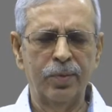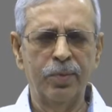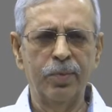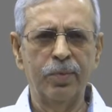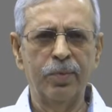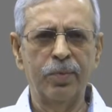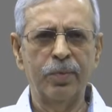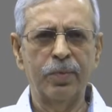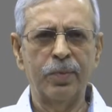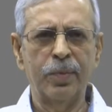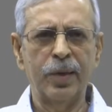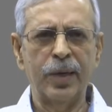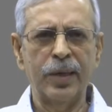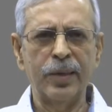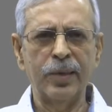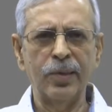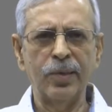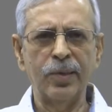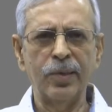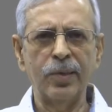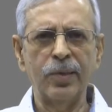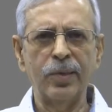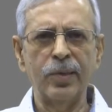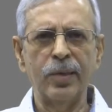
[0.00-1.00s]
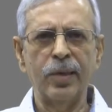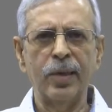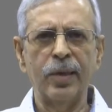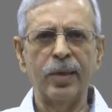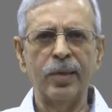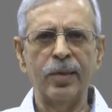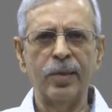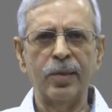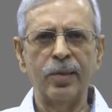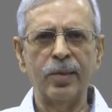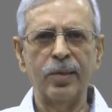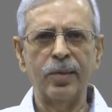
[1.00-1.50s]
manager
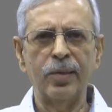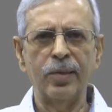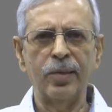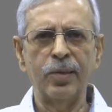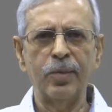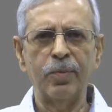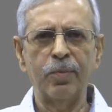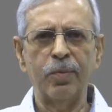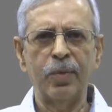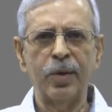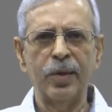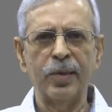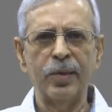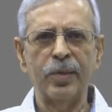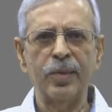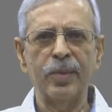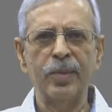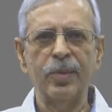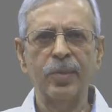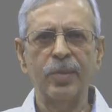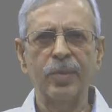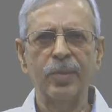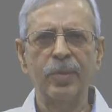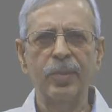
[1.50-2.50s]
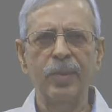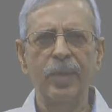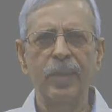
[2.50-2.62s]
and leadership ideas.